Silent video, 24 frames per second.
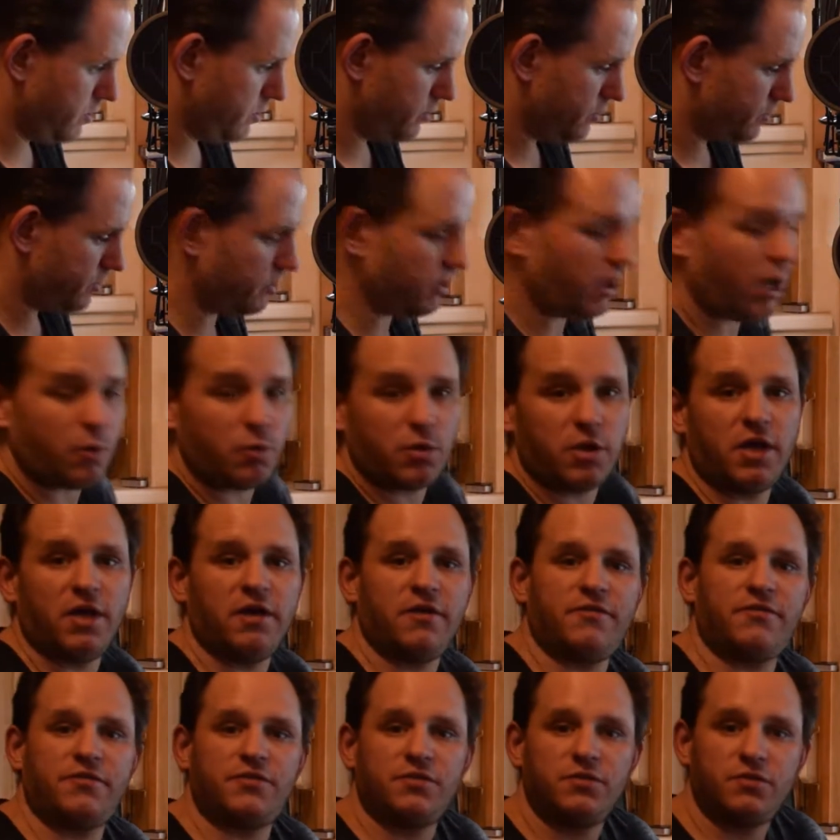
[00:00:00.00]
So now we
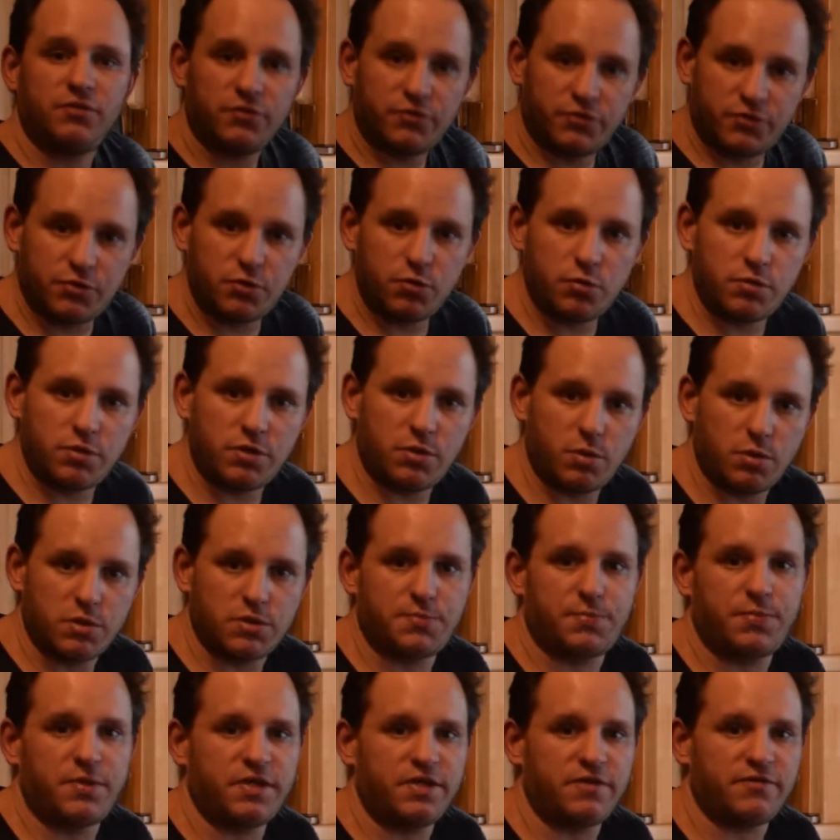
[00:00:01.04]
have 2
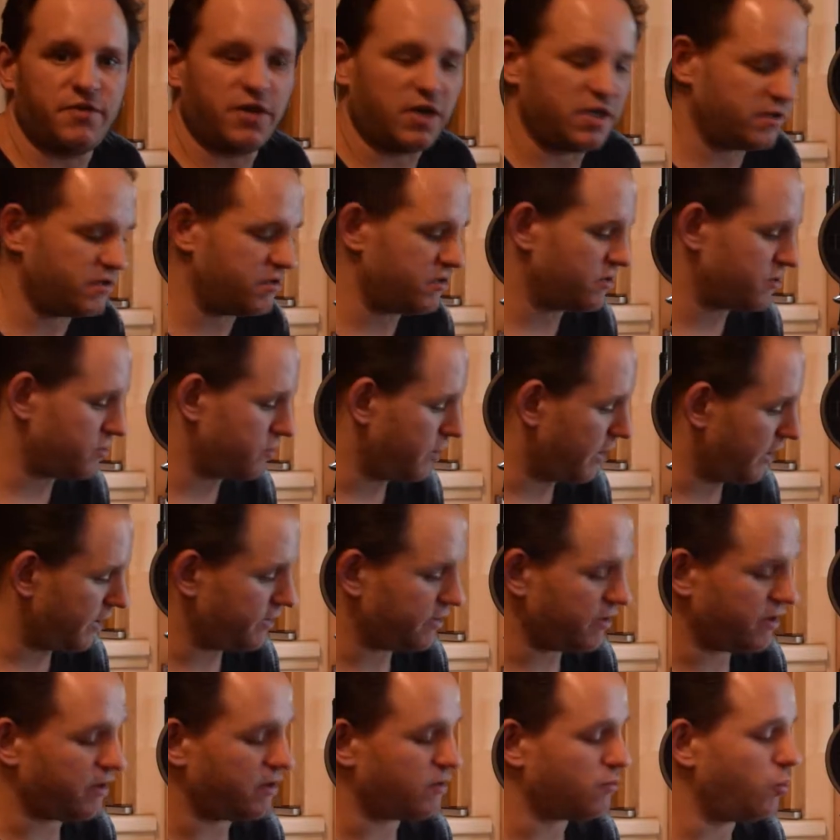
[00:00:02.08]
USB devices
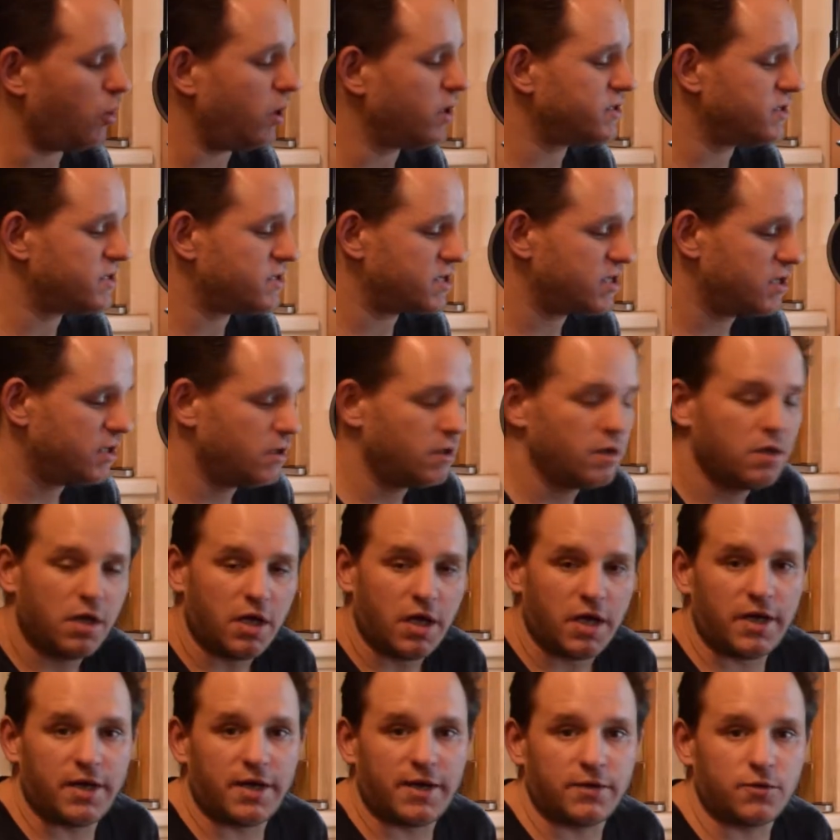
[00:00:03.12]
connected at once,
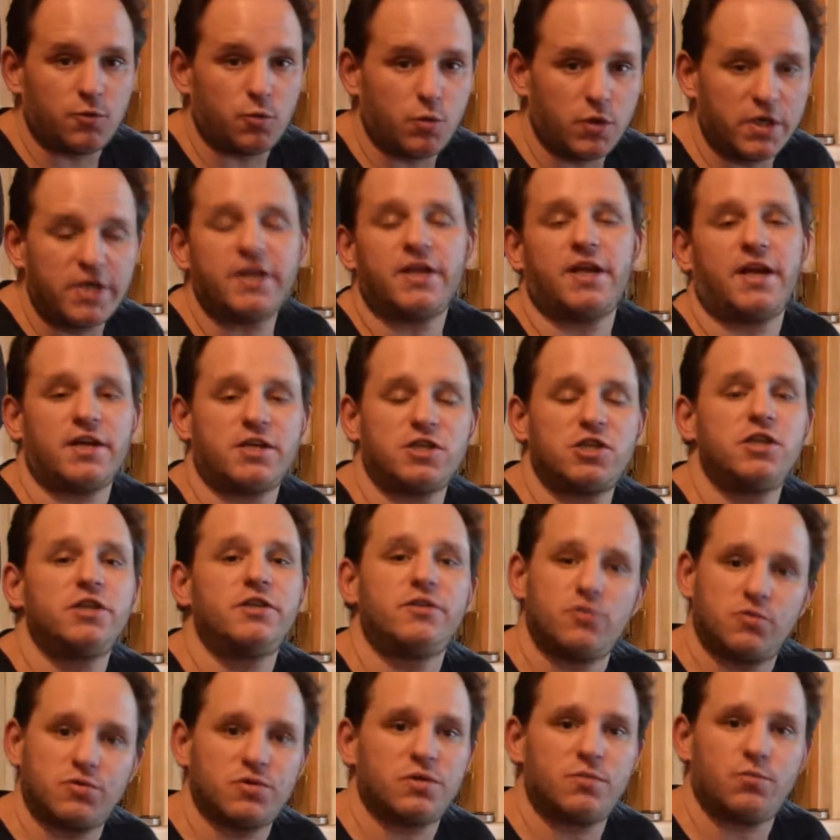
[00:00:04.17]
and we can actually
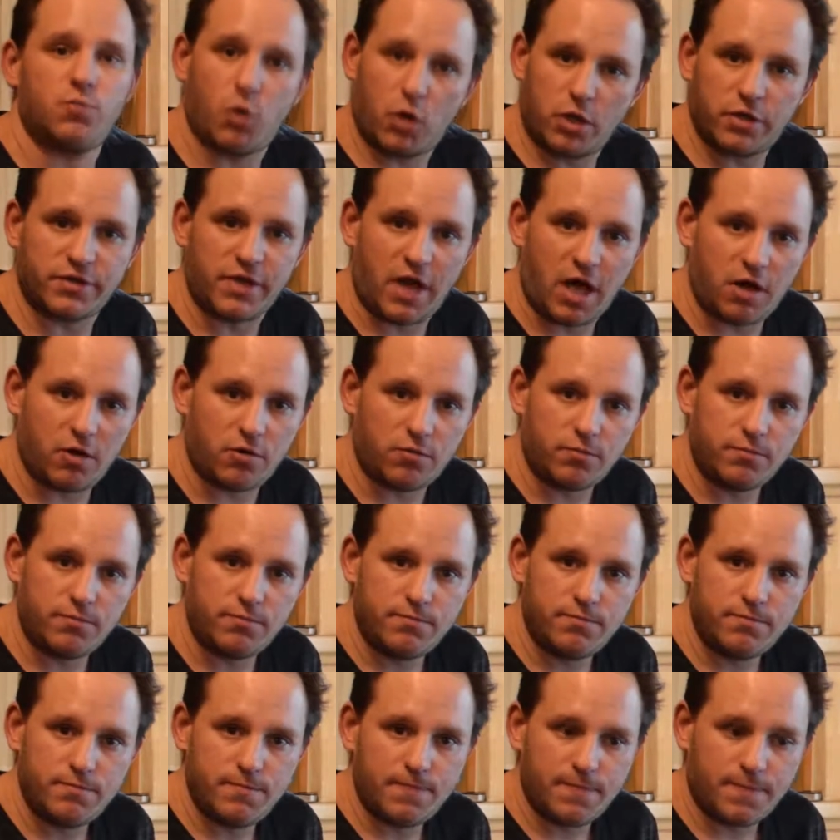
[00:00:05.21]
do some work now,
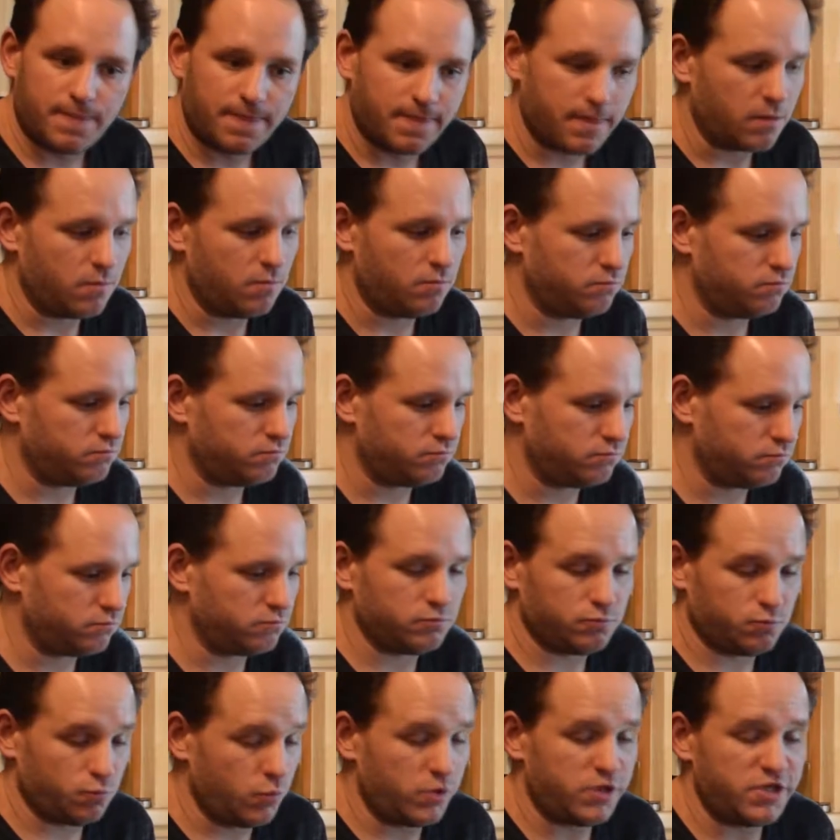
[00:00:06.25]

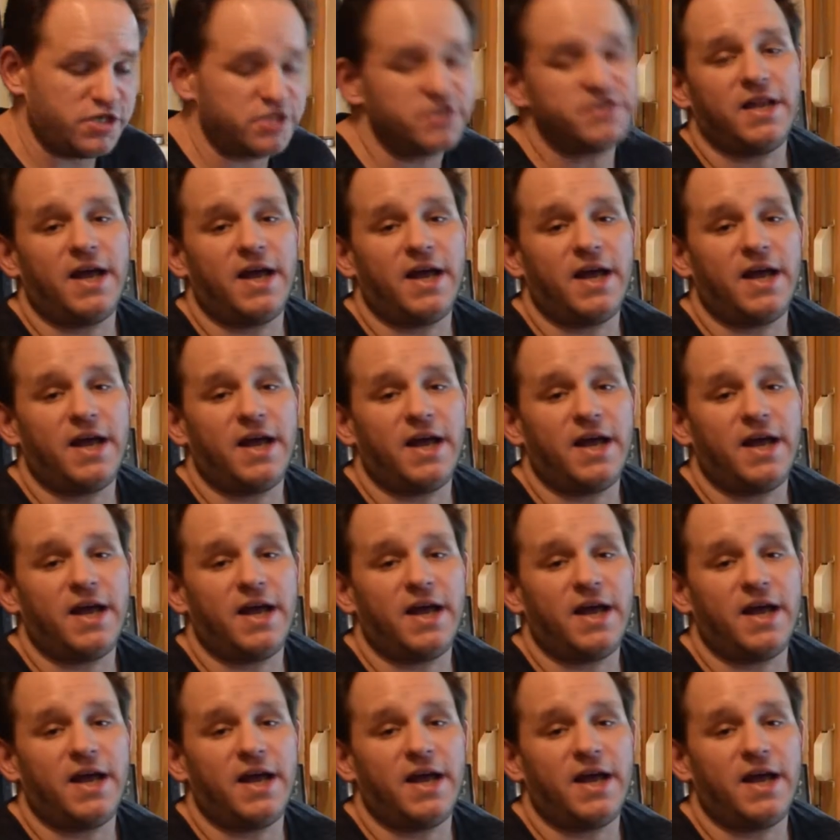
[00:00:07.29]
which is